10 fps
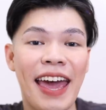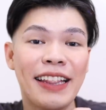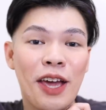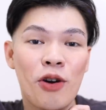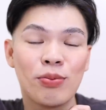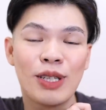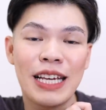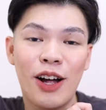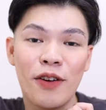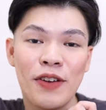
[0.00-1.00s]
And I hope to
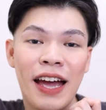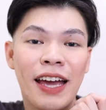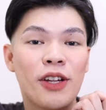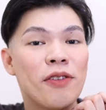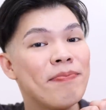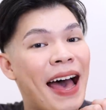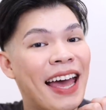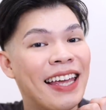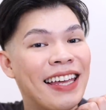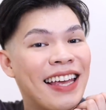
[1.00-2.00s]
see all of you again on
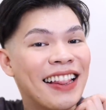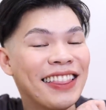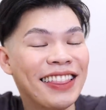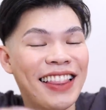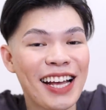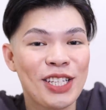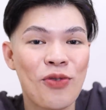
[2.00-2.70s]
my next